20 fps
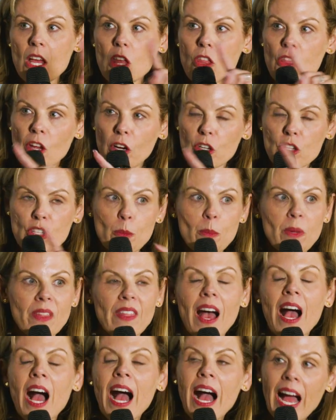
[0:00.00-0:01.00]
they're some of
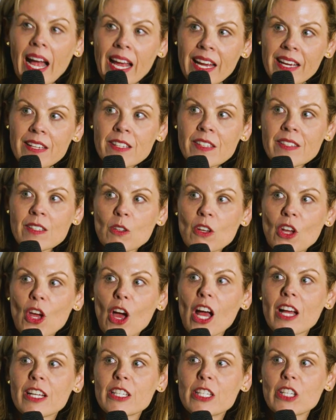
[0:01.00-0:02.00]
the highest
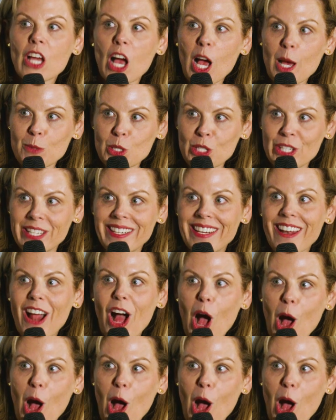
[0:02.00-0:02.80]
adoption and